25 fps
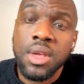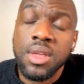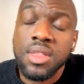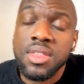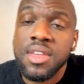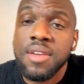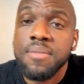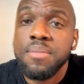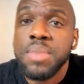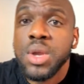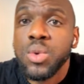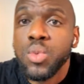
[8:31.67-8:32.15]

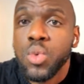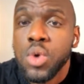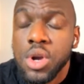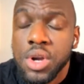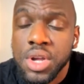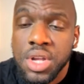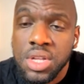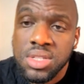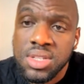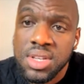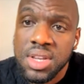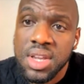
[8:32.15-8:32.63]
They've been
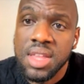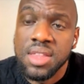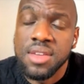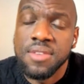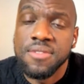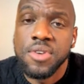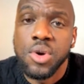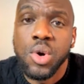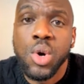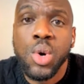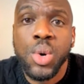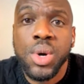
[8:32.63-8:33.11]
working together
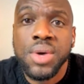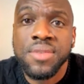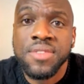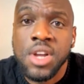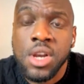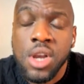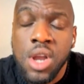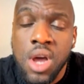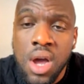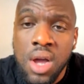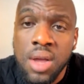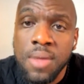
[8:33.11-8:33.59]
for however
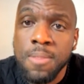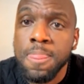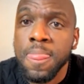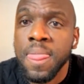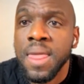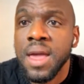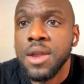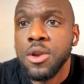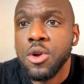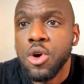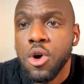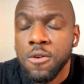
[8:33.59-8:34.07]
long,
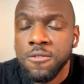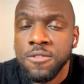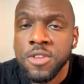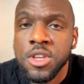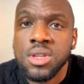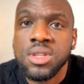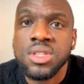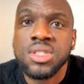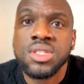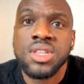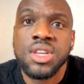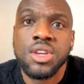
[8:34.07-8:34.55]
and
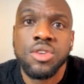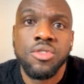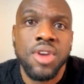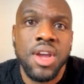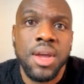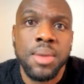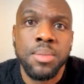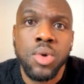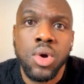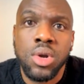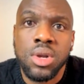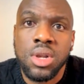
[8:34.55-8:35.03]
obviously
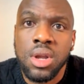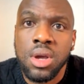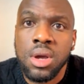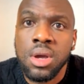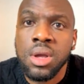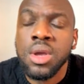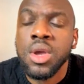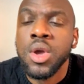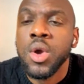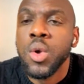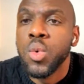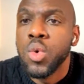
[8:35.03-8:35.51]
Craig Butler
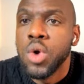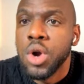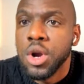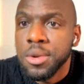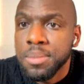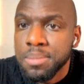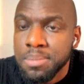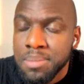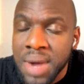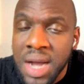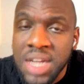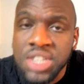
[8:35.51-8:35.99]
worked
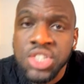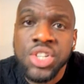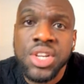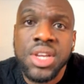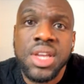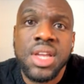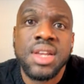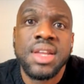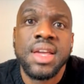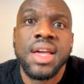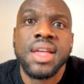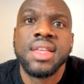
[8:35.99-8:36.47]
magic
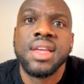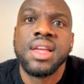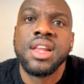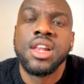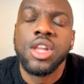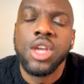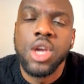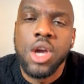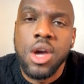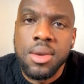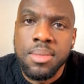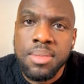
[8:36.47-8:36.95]
in getting
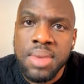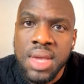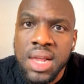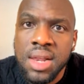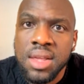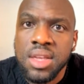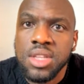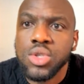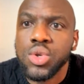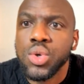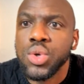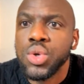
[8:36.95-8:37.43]
Leon
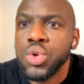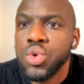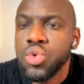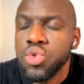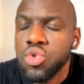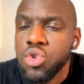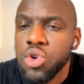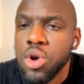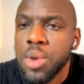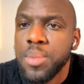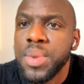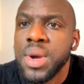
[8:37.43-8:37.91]
Bailey to
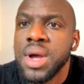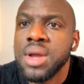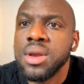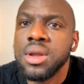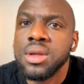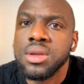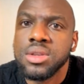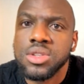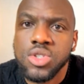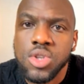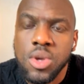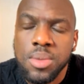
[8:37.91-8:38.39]
Europe and
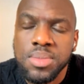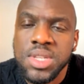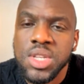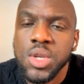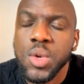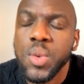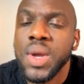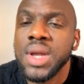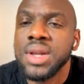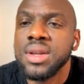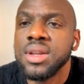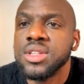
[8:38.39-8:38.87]

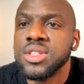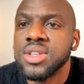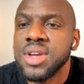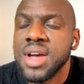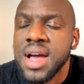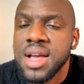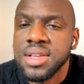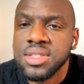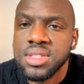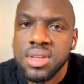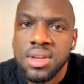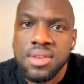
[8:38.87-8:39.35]
subsequently to
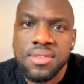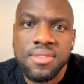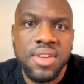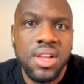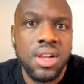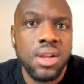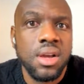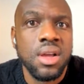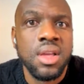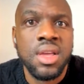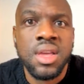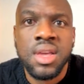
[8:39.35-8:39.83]
Aston Villa.